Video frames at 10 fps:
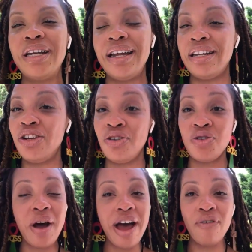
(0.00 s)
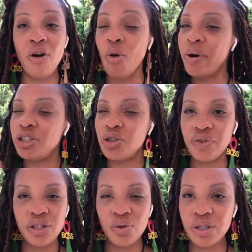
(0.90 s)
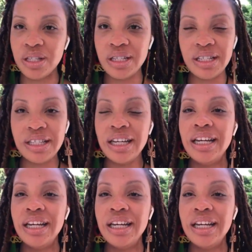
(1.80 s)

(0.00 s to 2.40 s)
And, you know, I have a whole bunch of resources